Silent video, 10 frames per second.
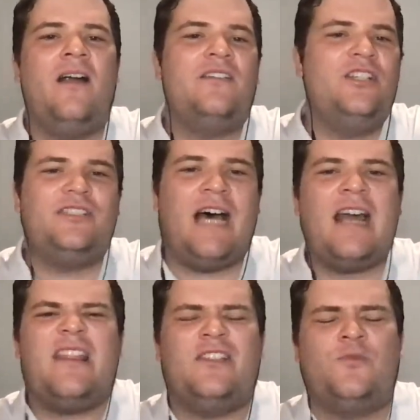just out
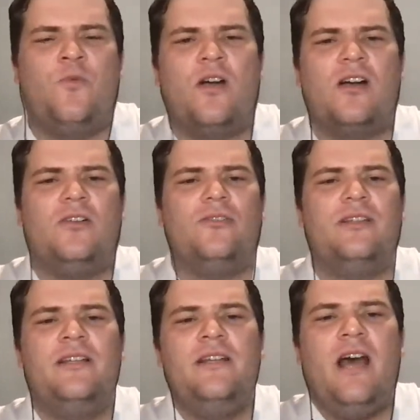of this
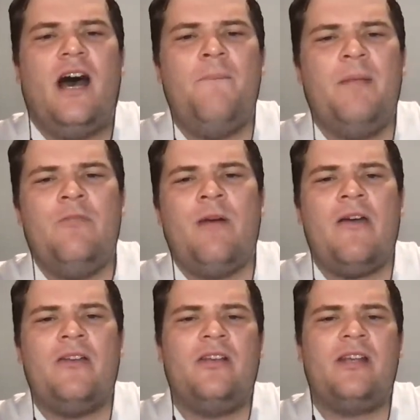world. Meanwhile,
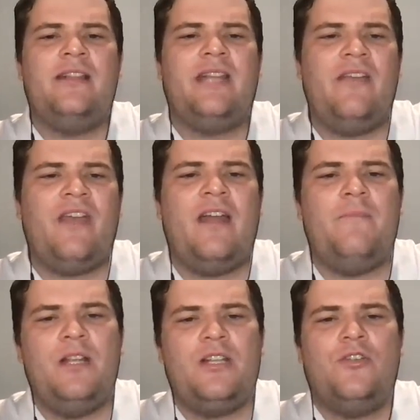you look at Davion
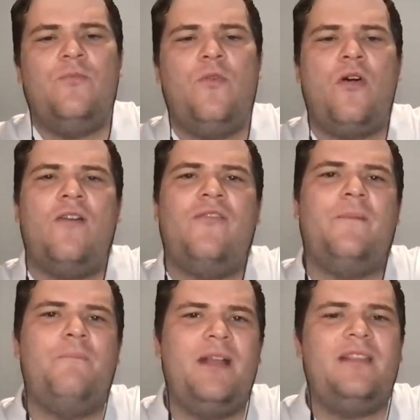Mitchell, more of a
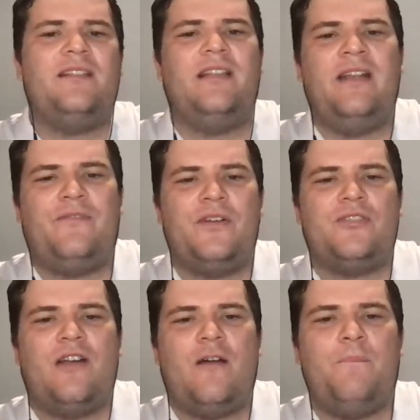mid to late first
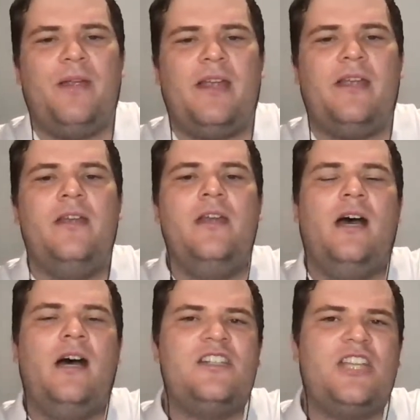round pick.
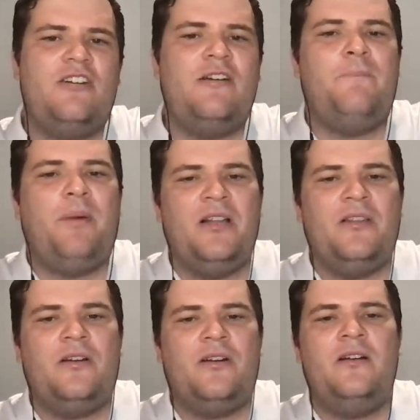Jared
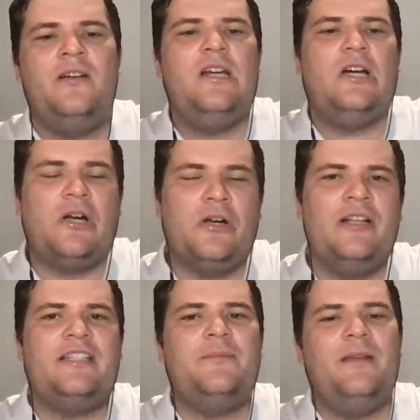Butler, early
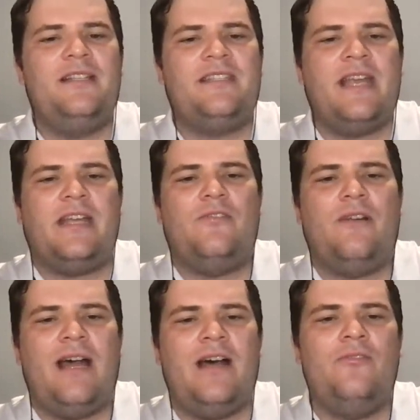to mid second
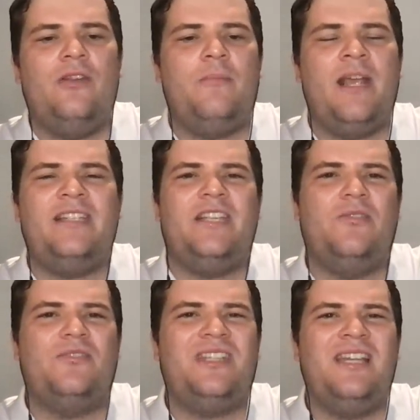round.
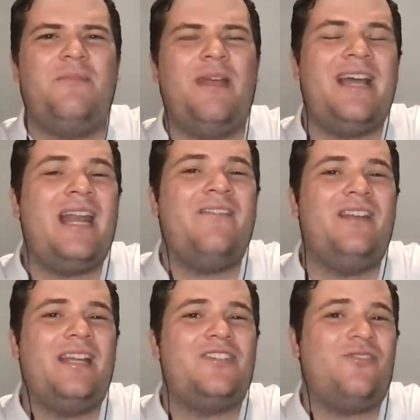Maceo Teague may not
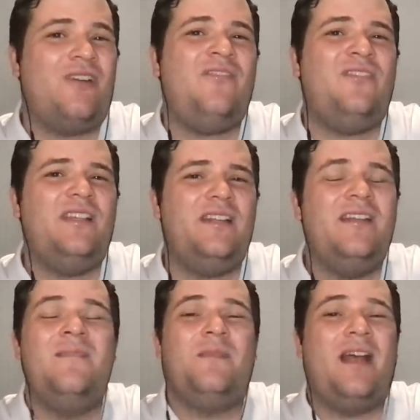even get drafted.
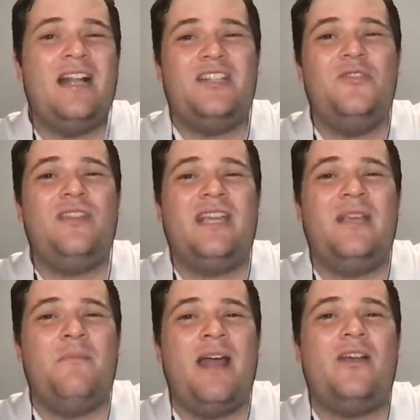I do think he
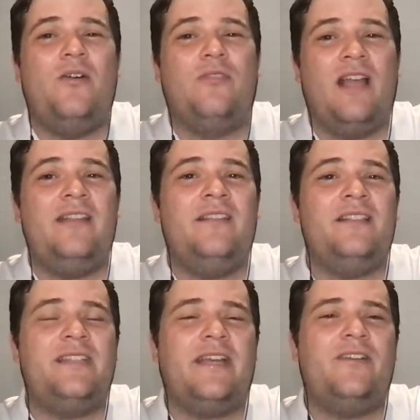might go late in the
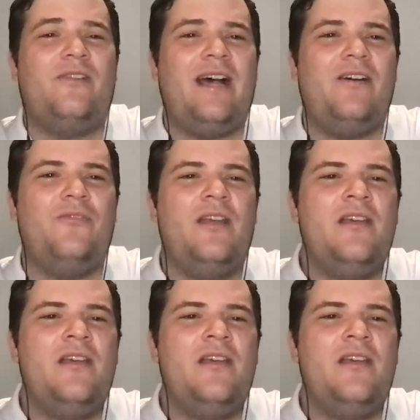second round.